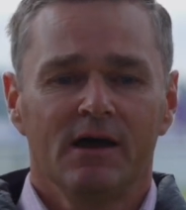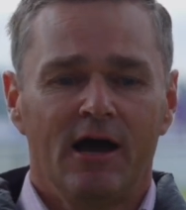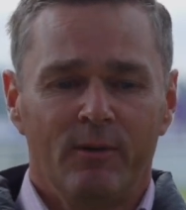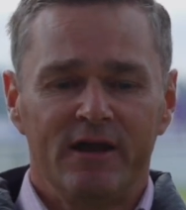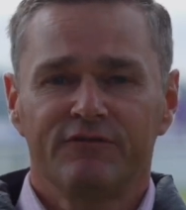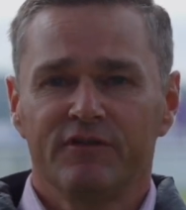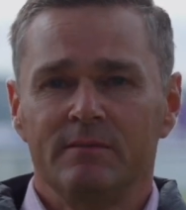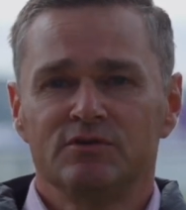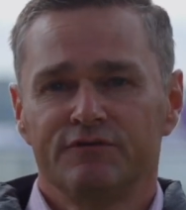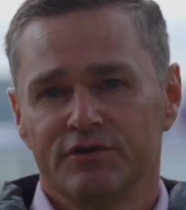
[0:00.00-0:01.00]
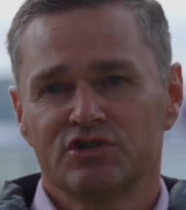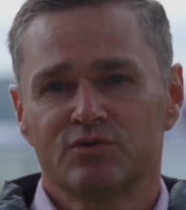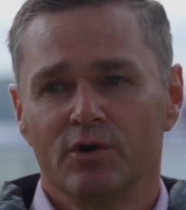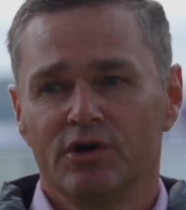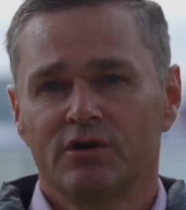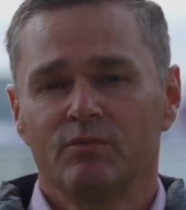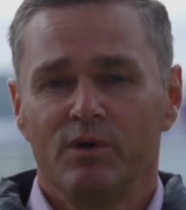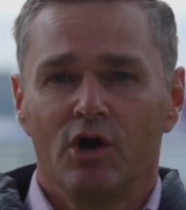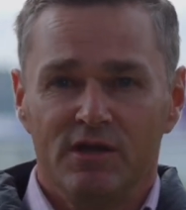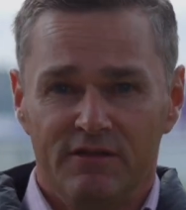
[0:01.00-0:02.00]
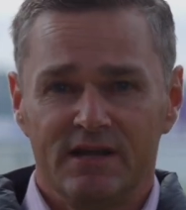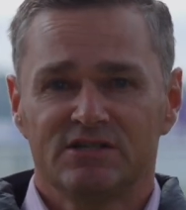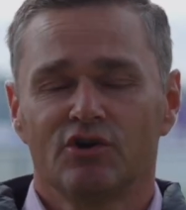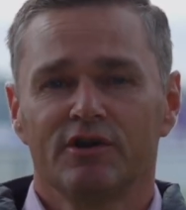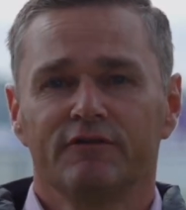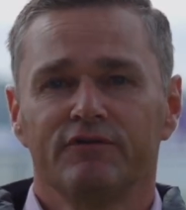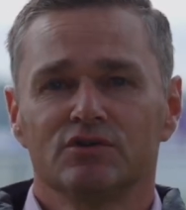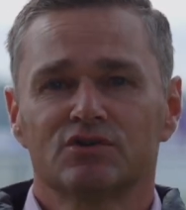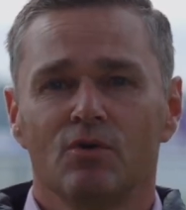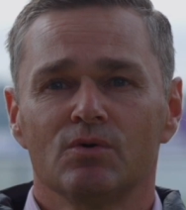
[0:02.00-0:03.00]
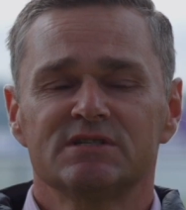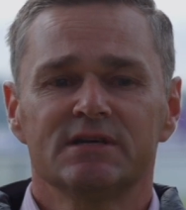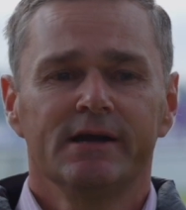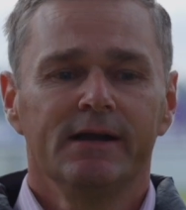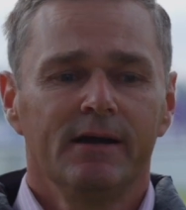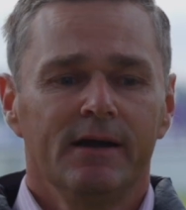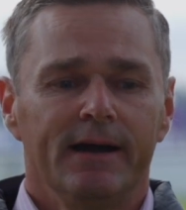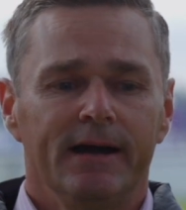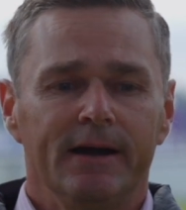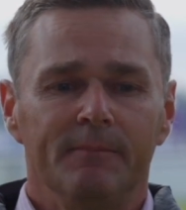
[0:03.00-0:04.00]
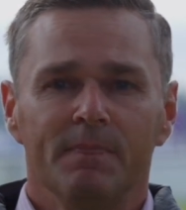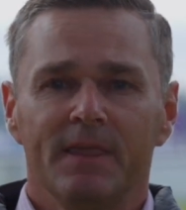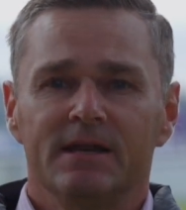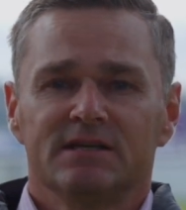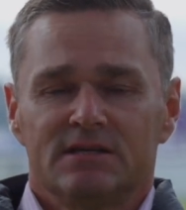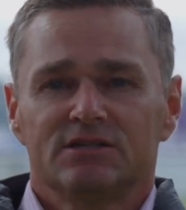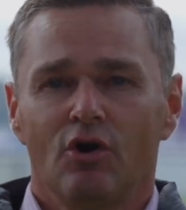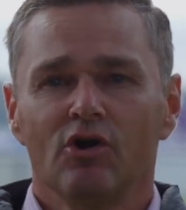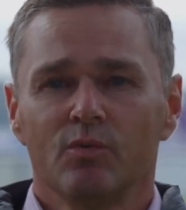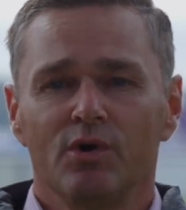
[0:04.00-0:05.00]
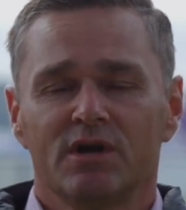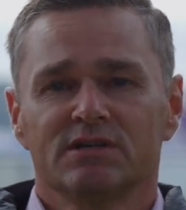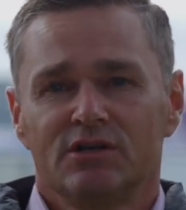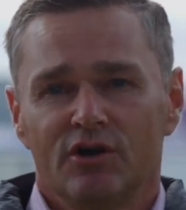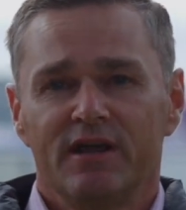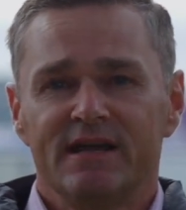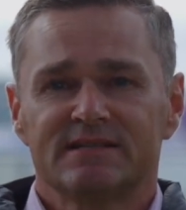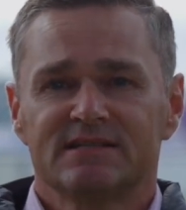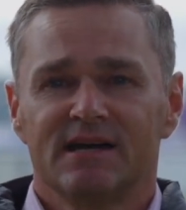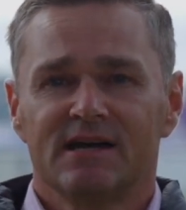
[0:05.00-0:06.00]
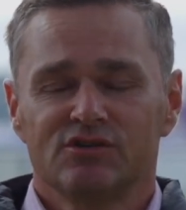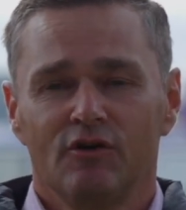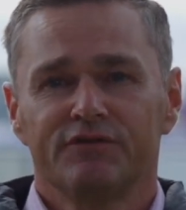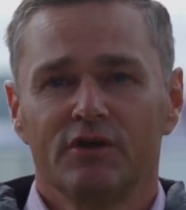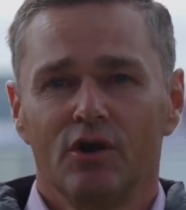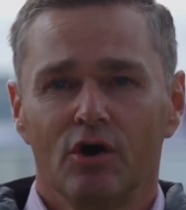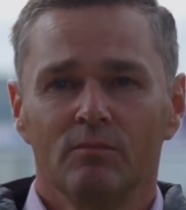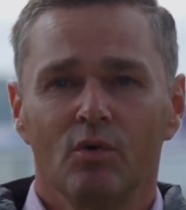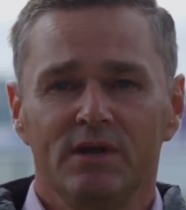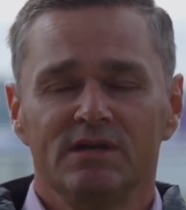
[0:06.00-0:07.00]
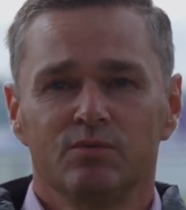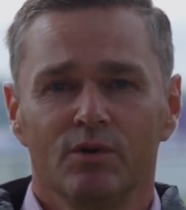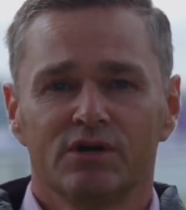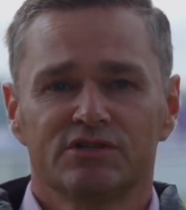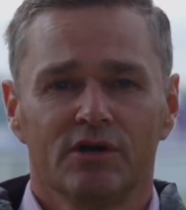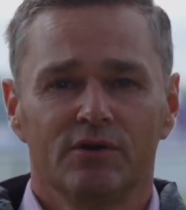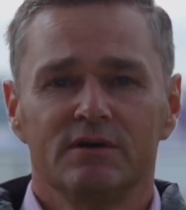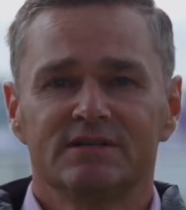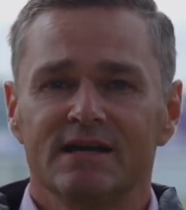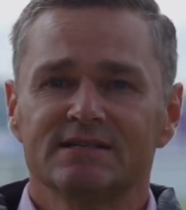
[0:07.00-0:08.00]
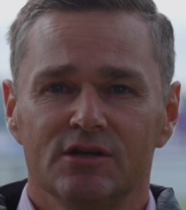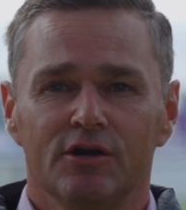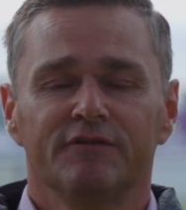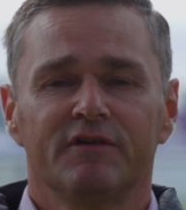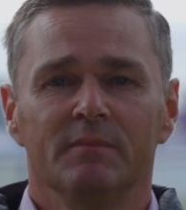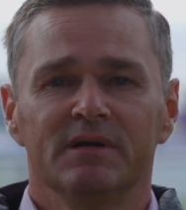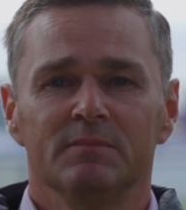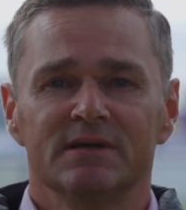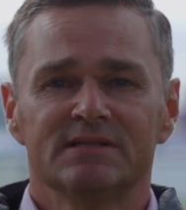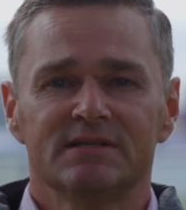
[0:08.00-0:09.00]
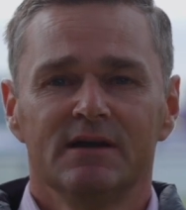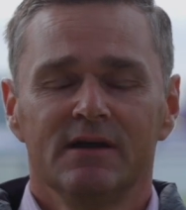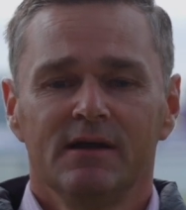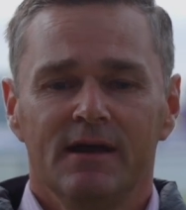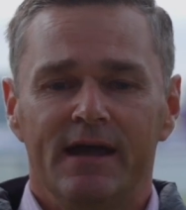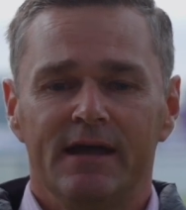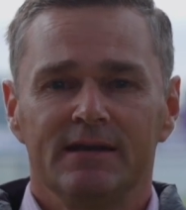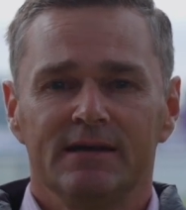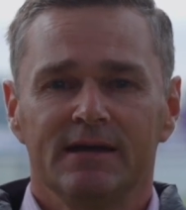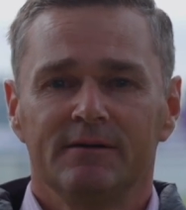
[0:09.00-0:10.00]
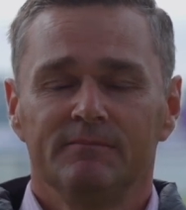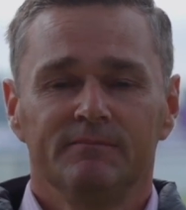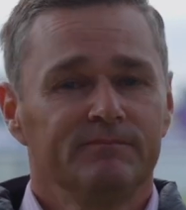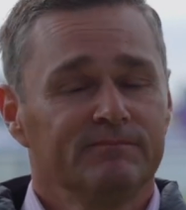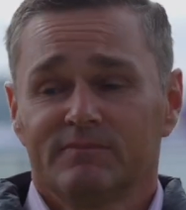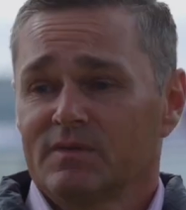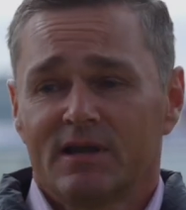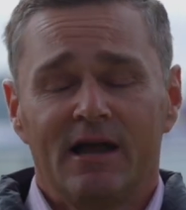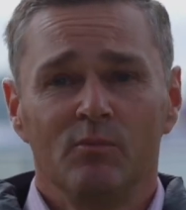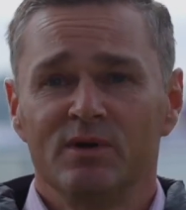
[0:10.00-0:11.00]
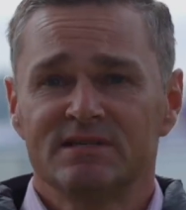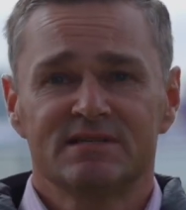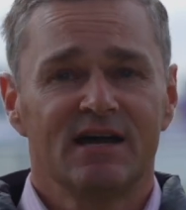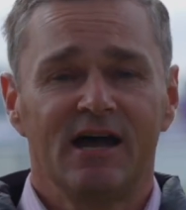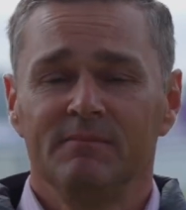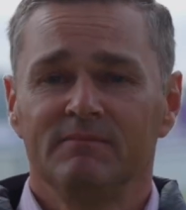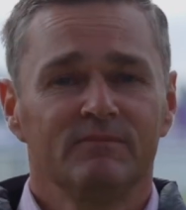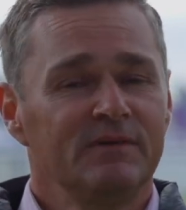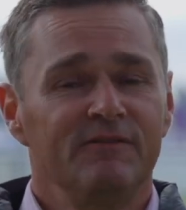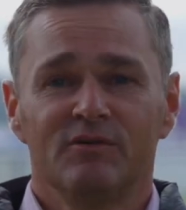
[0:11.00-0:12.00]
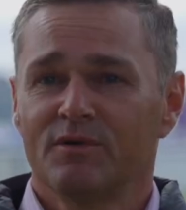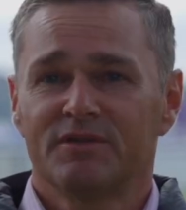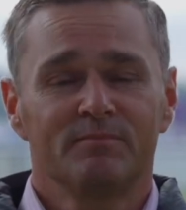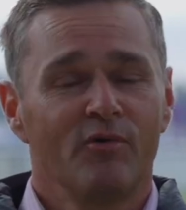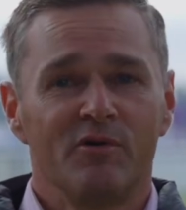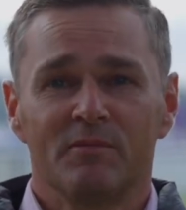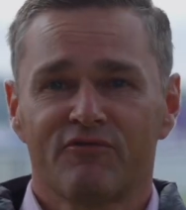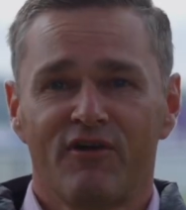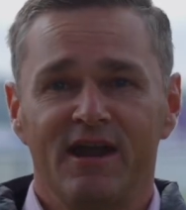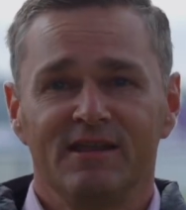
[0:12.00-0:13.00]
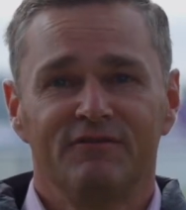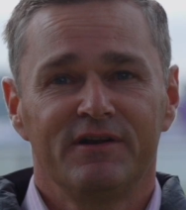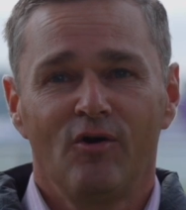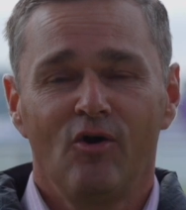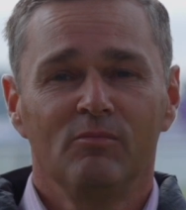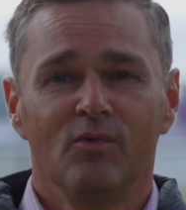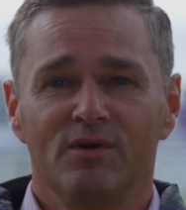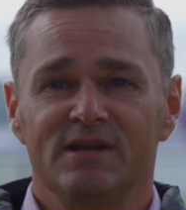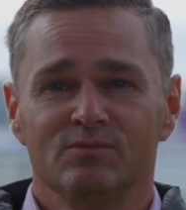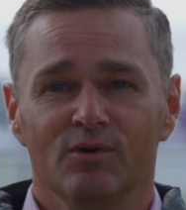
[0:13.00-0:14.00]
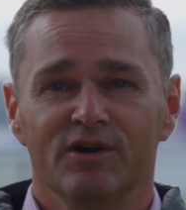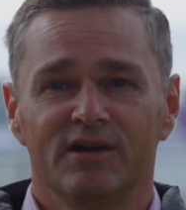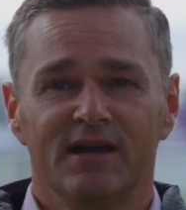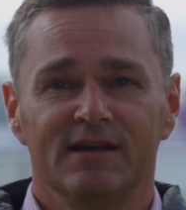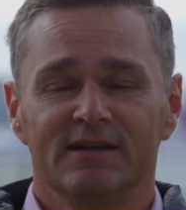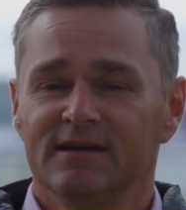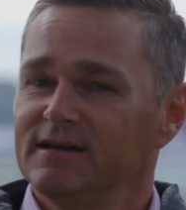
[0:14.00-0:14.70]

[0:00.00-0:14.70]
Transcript: I wait for them to finish work. We only then start our first course. And it's hard work. It's a lot of exercise after a long morning's work. So it takes a lot of commitment. And come winter time, even with it pouring with rain, they've had a whole morning's work, and